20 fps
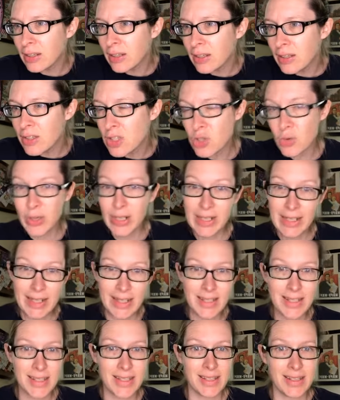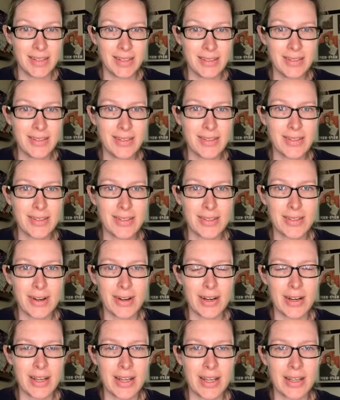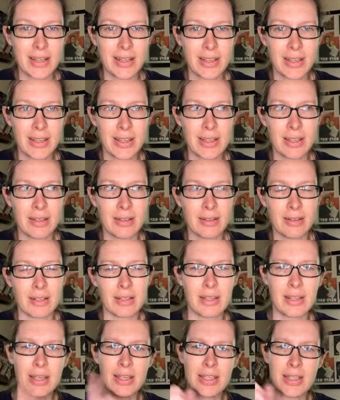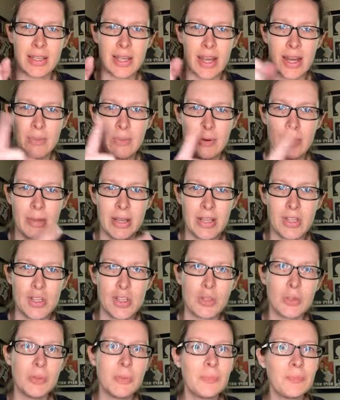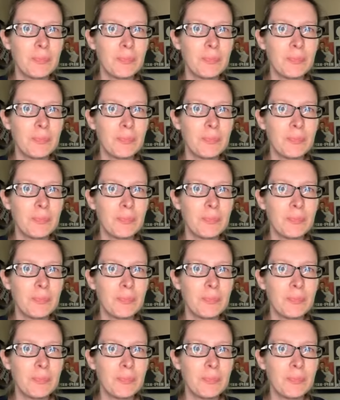2019, starting in, I think I did April, May, June.